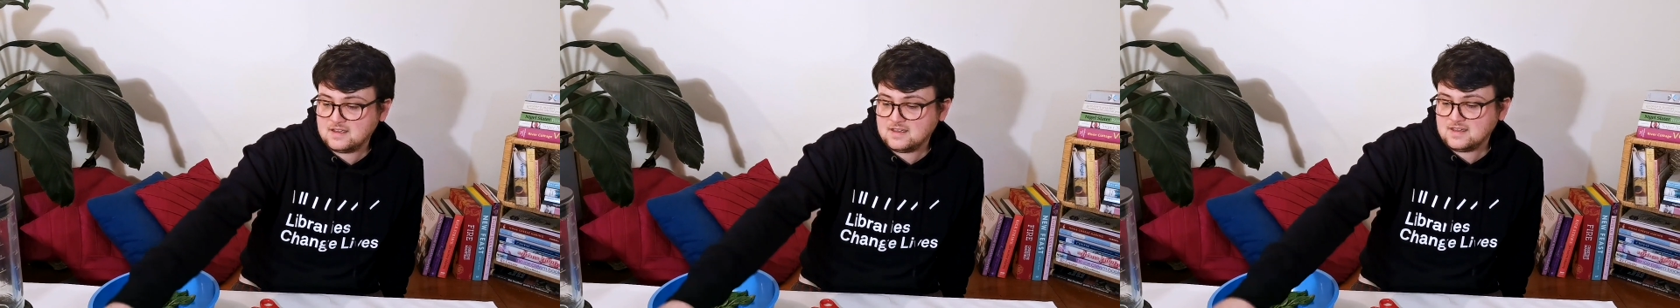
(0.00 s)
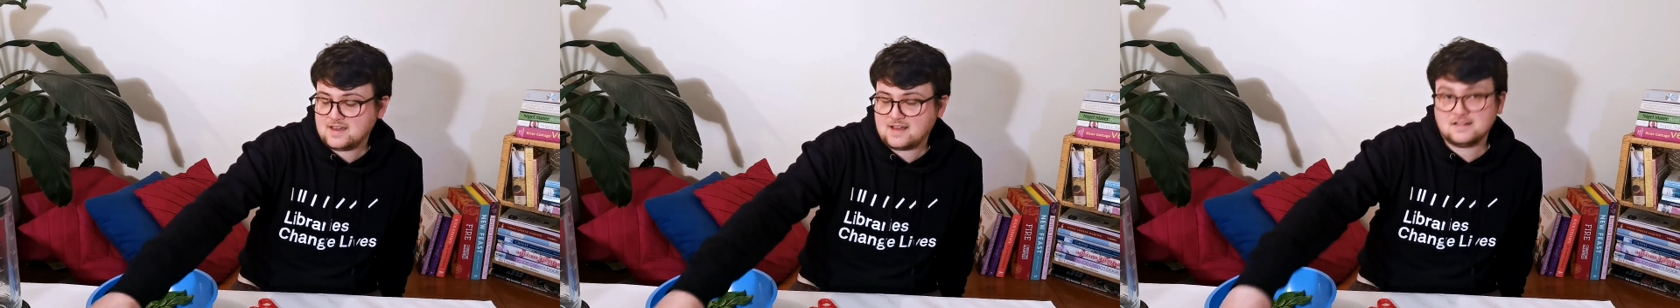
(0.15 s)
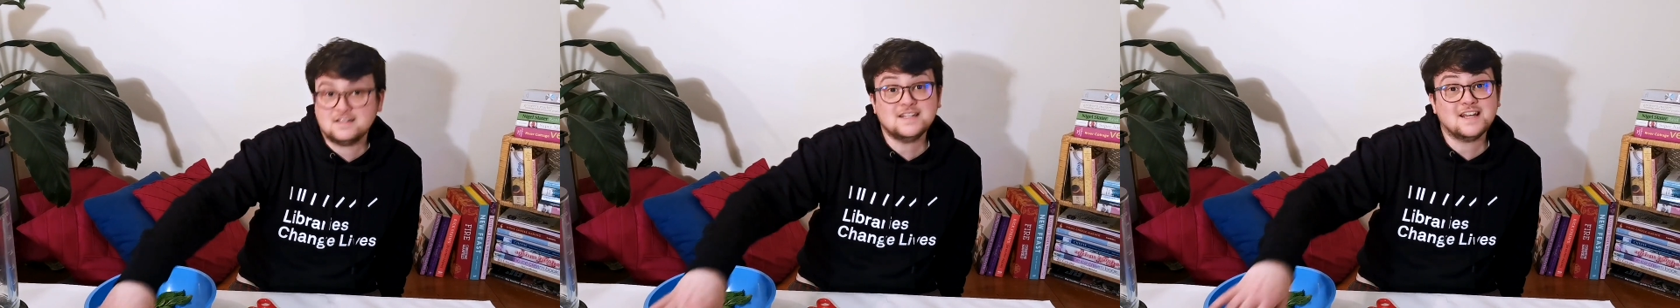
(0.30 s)

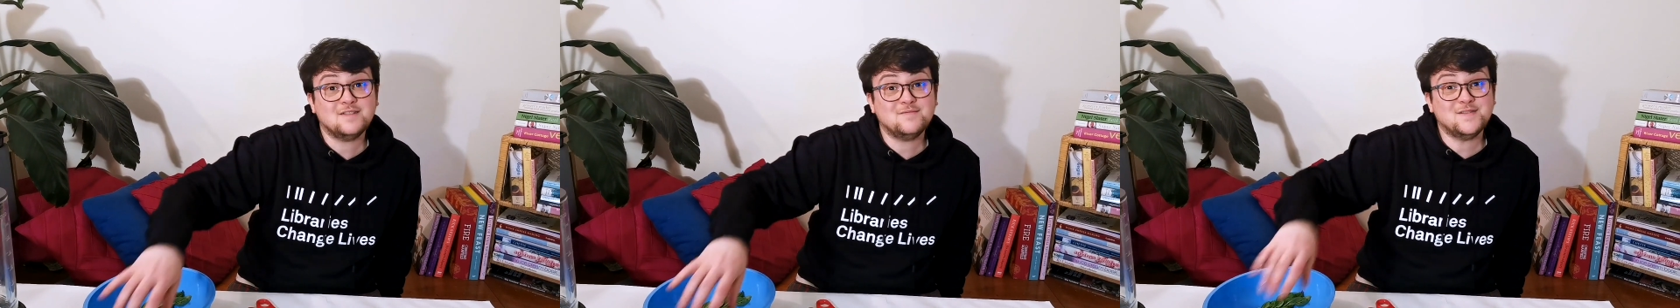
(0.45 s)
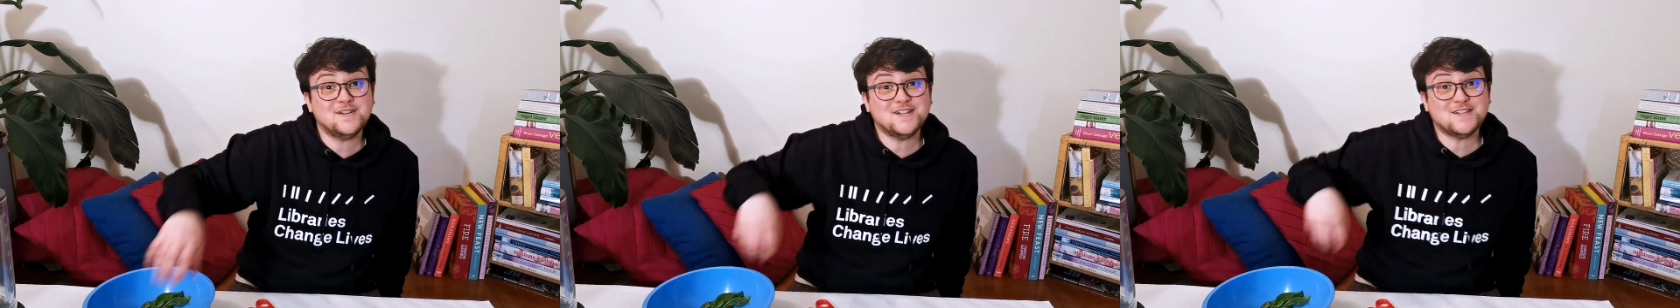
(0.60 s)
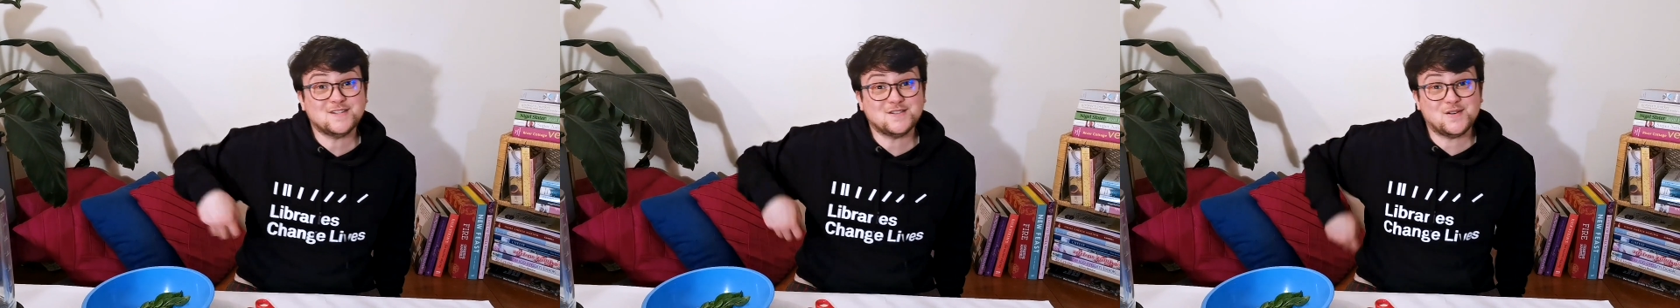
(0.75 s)
Yeah, 10
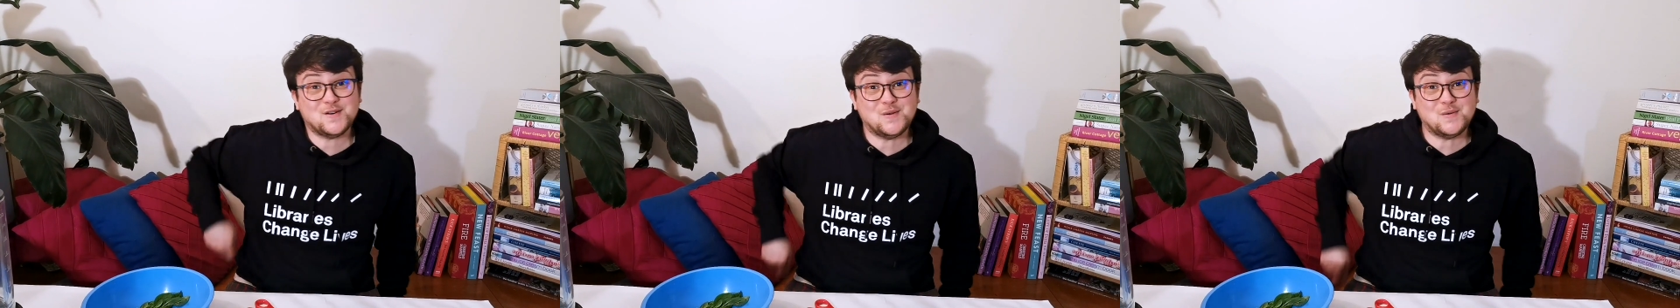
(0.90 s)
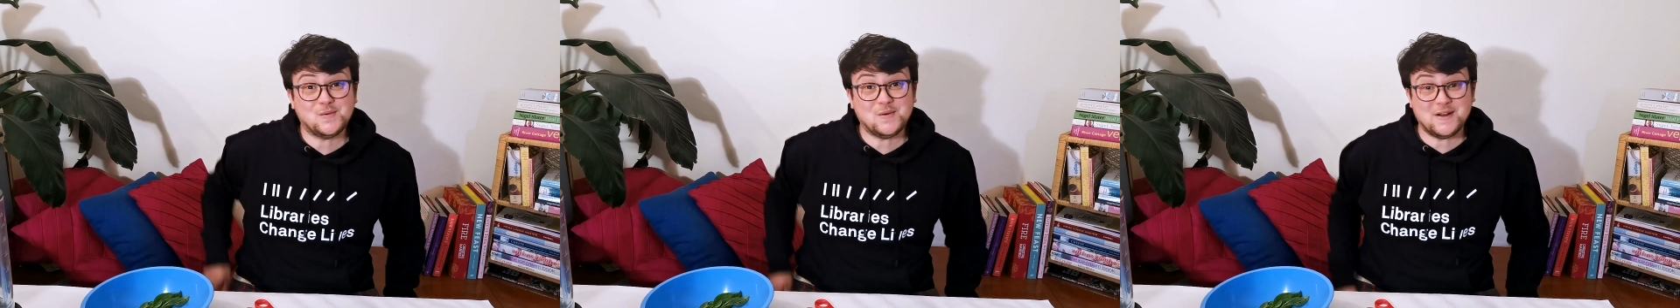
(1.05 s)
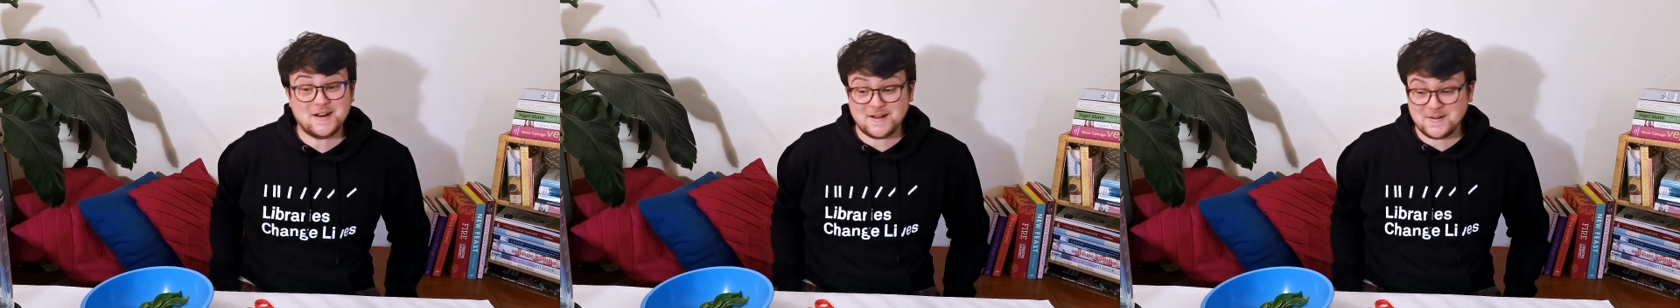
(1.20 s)
minutes in
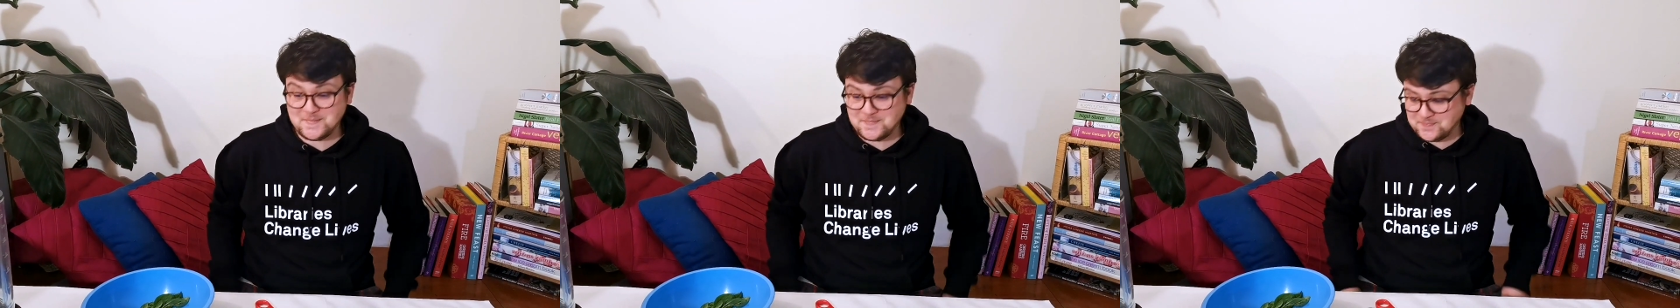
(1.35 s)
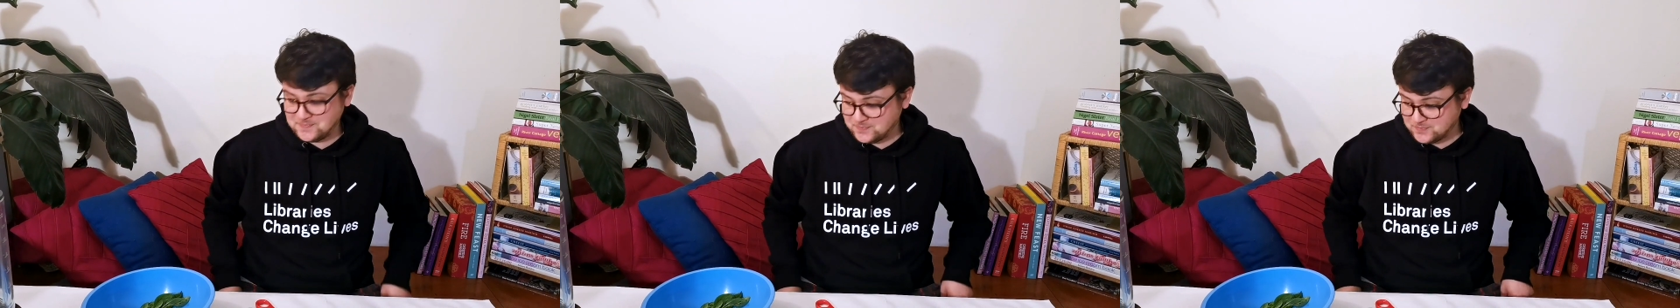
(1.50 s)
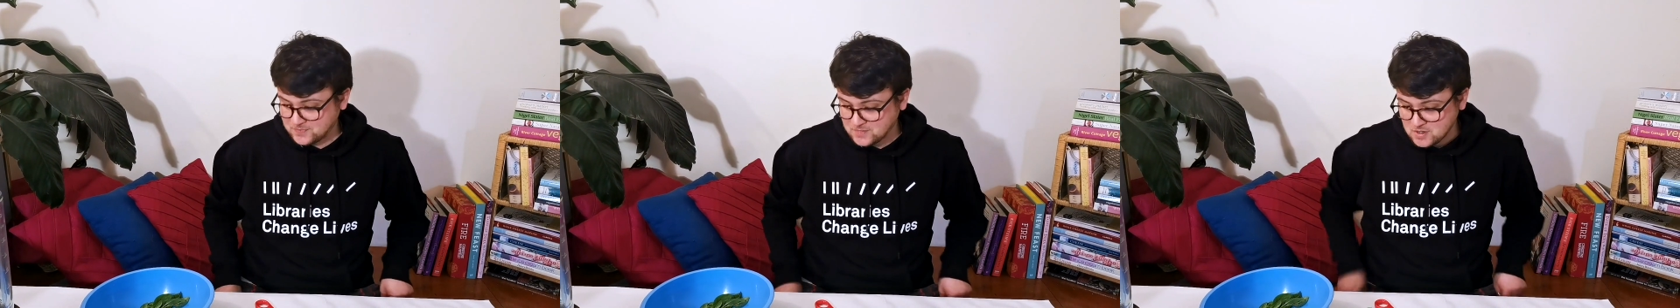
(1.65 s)
hot water.
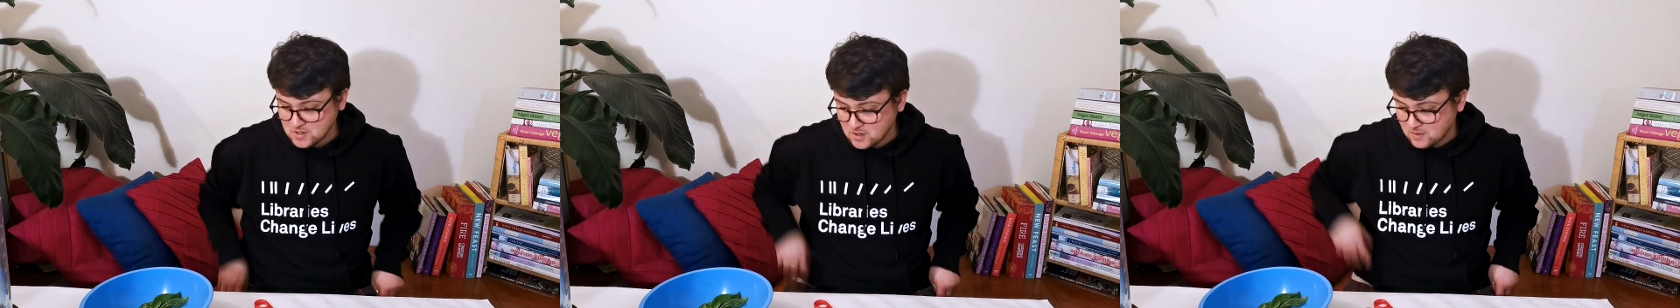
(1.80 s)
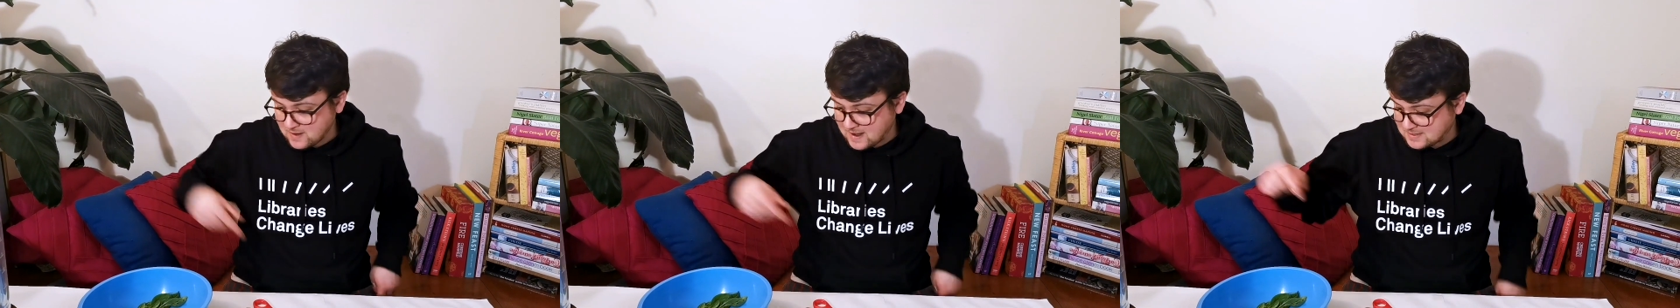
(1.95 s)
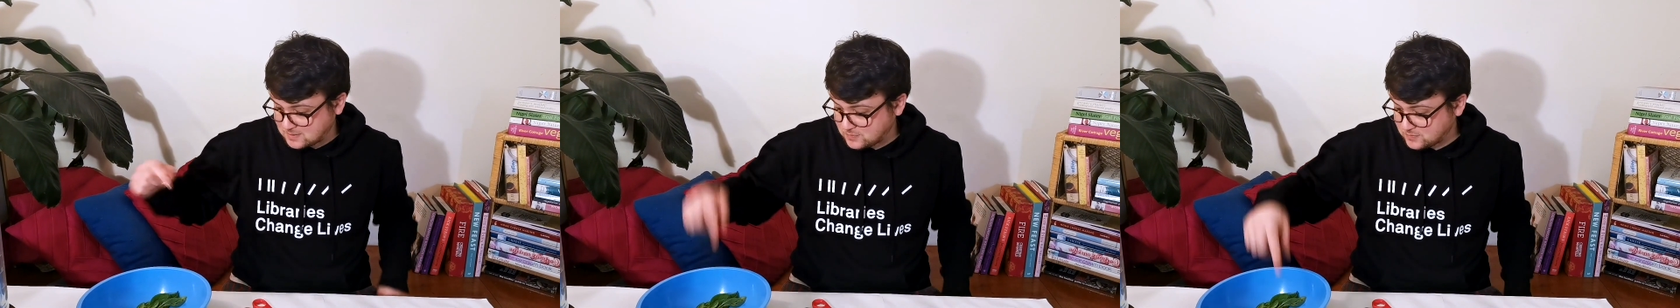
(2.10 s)

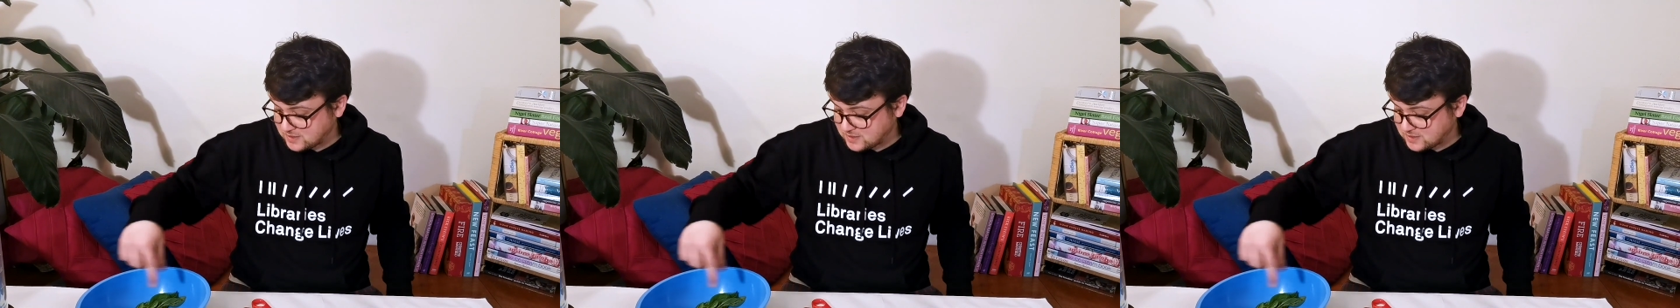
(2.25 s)
Alright,